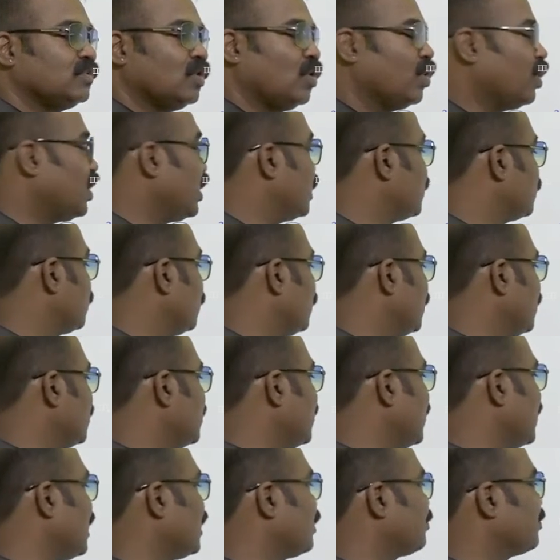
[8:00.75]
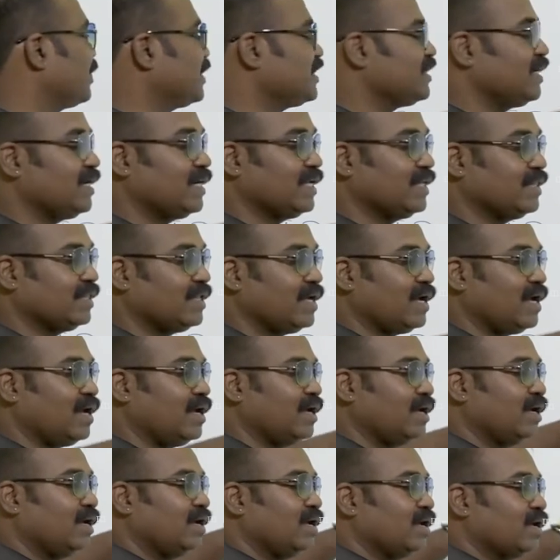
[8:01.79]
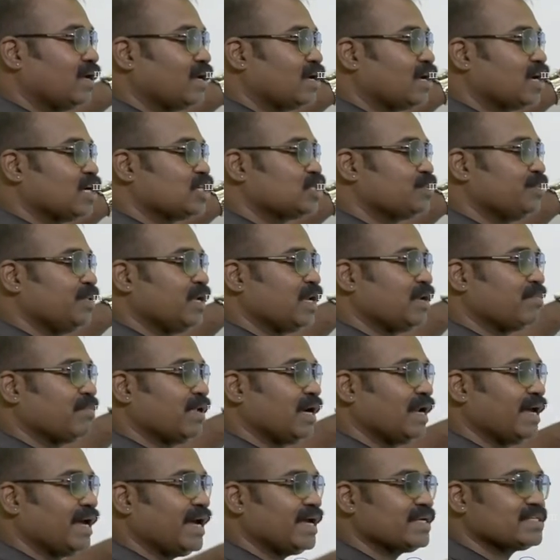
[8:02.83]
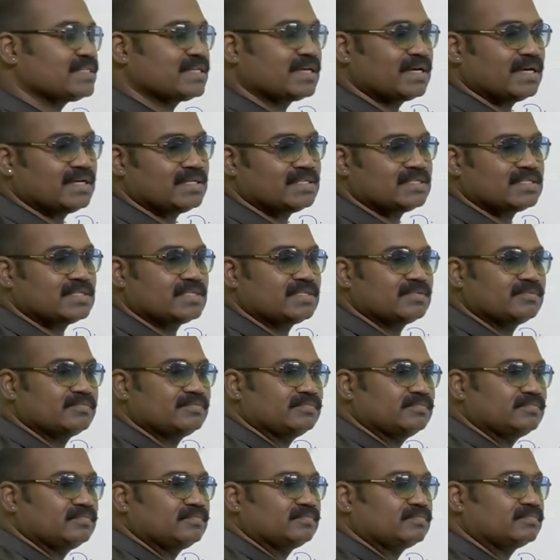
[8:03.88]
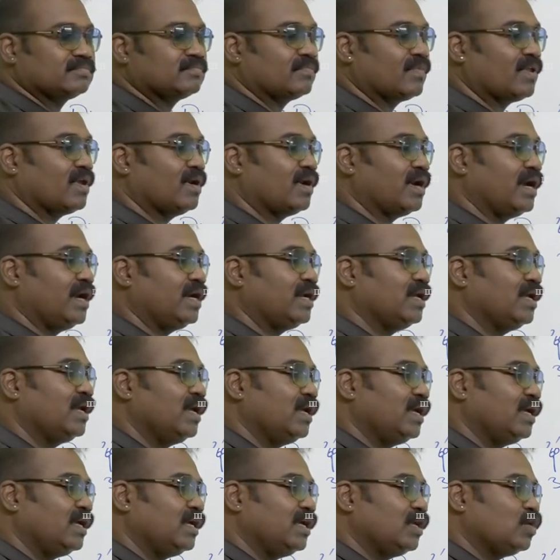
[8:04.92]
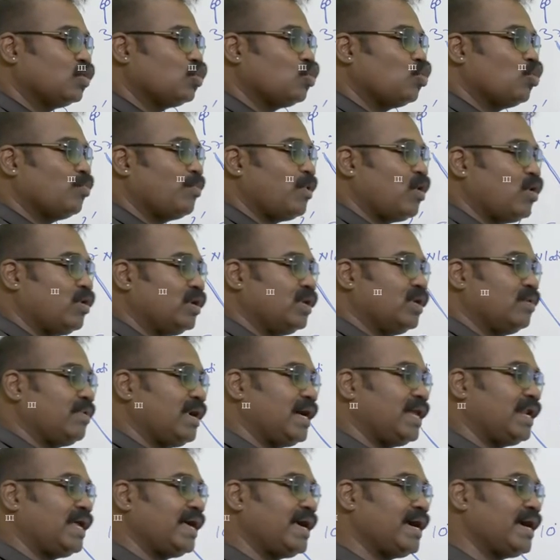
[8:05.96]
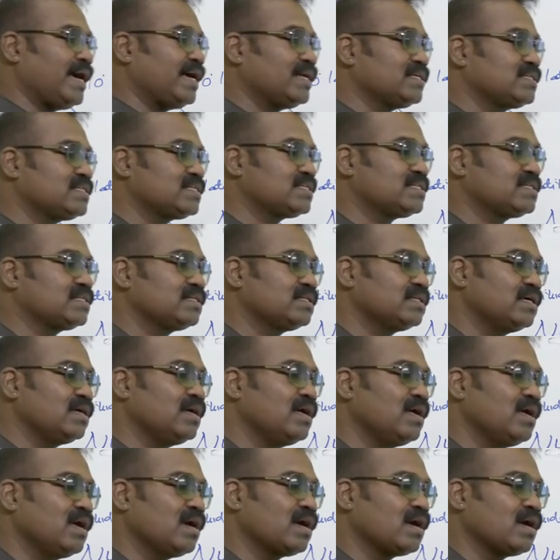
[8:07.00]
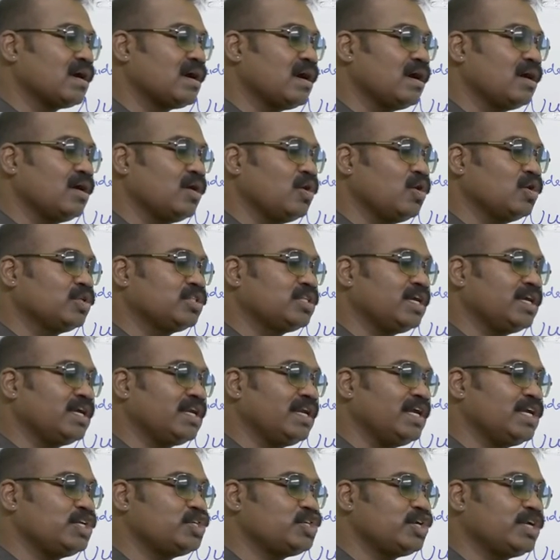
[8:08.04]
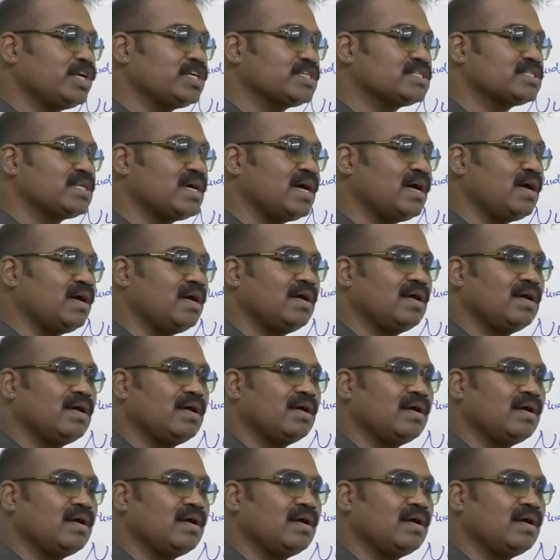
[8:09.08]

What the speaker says: Okay, so these are all present in the Kashmir Himalayas, guys. Right? In Kumaon Himalayas, Gangotri Glacier is the